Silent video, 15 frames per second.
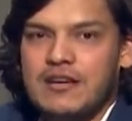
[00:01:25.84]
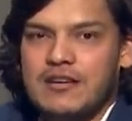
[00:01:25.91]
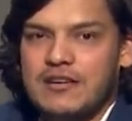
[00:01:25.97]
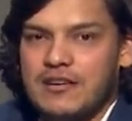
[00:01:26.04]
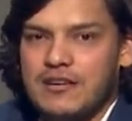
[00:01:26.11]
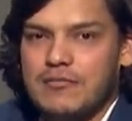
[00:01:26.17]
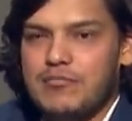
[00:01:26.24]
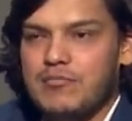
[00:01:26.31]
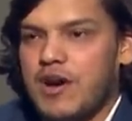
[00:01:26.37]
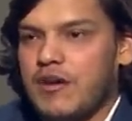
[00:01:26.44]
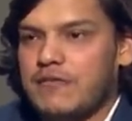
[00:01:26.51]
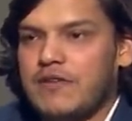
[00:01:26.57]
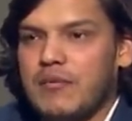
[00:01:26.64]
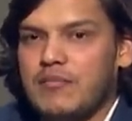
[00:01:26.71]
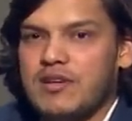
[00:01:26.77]
uh,
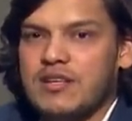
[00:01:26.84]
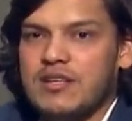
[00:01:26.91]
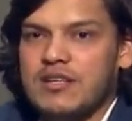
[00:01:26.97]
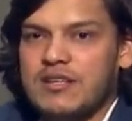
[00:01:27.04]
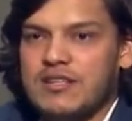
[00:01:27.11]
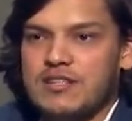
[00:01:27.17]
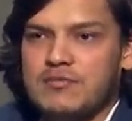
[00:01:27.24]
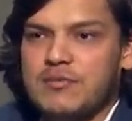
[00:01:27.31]
our family is